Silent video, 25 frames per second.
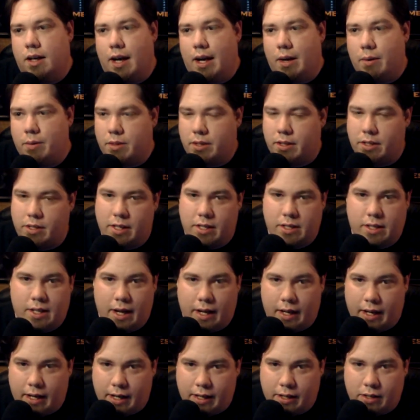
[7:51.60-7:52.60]
I would suggest
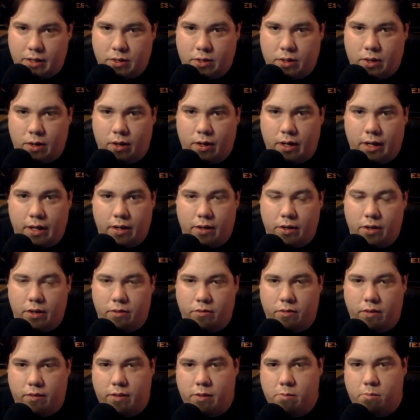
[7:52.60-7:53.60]
not getting this card at
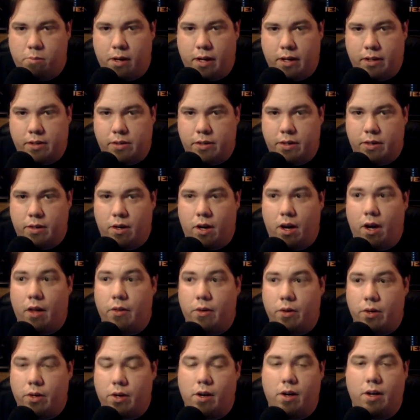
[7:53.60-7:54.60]
$150. There are
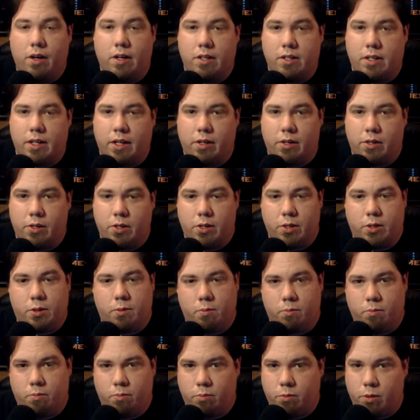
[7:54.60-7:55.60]
other cards that are
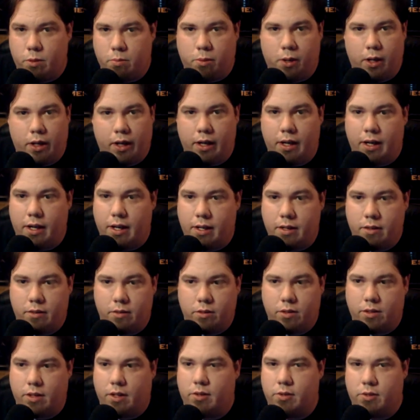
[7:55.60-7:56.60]
just, you plug it in,
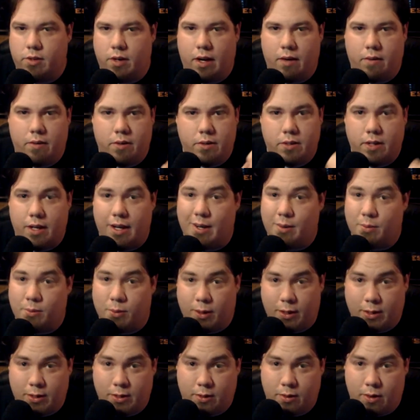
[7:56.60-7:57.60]
install the drivers, and it
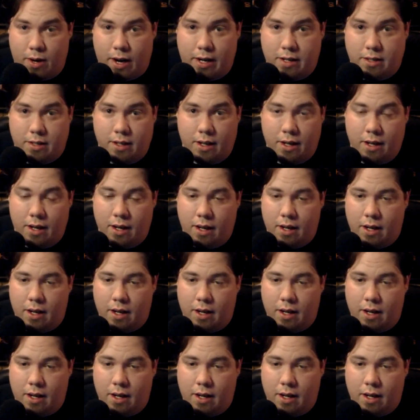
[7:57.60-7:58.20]
works great.